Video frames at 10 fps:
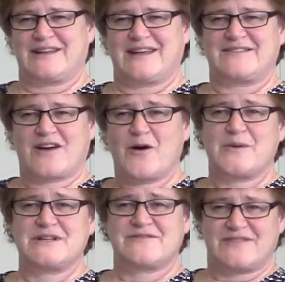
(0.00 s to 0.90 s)
it
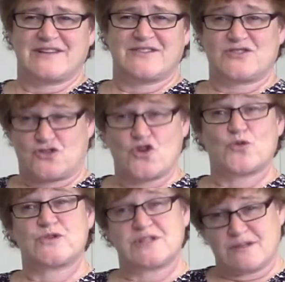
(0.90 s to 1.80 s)
always feels
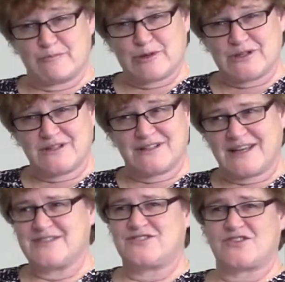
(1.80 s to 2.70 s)
so simple
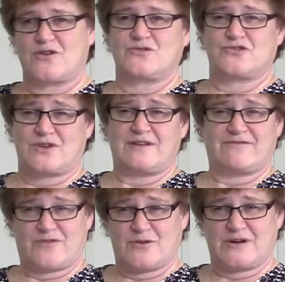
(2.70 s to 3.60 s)
and so
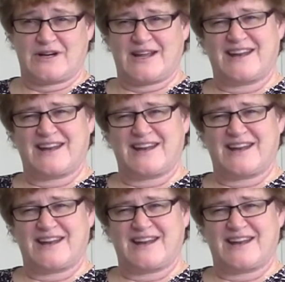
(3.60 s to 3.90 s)
straightforward.